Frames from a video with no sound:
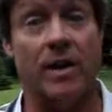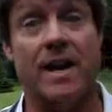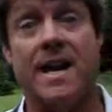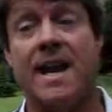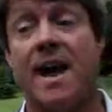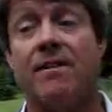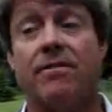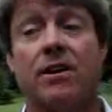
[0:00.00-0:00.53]
It
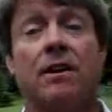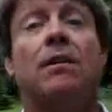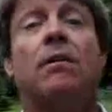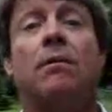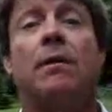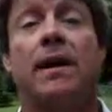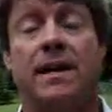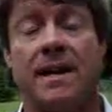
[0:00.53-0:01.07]

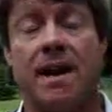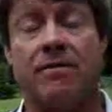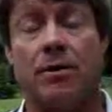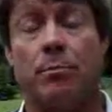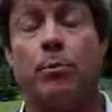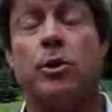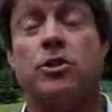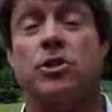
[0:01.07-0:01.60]

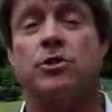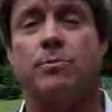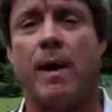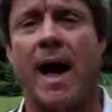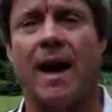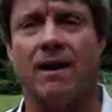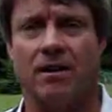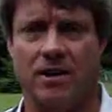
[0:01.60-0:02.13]
never pushes
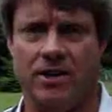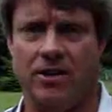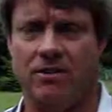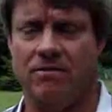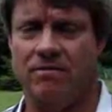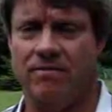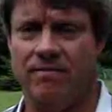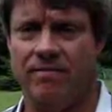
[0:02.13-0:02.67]
back on you.
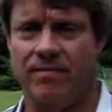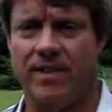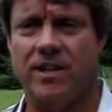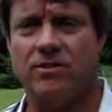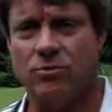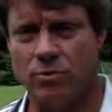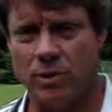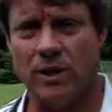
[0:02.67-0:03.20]

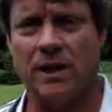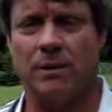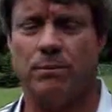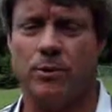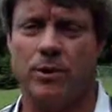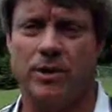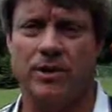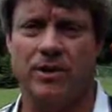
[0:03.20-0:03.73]
That's really
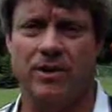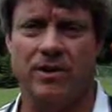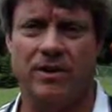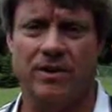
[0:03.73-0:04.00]
important.